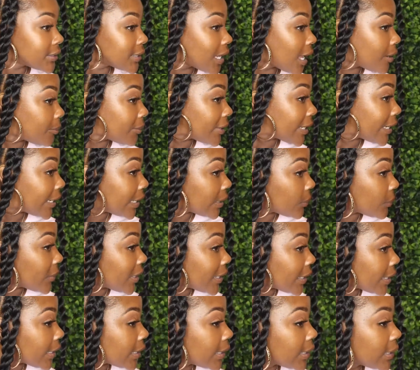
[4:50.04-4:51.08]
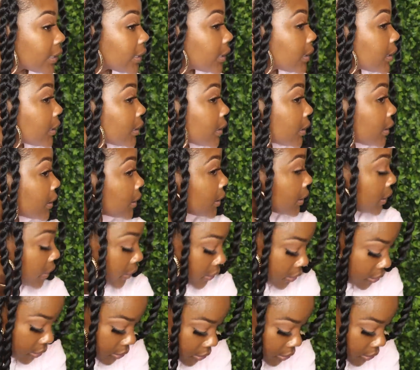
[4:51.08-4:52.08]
Stop playing with it.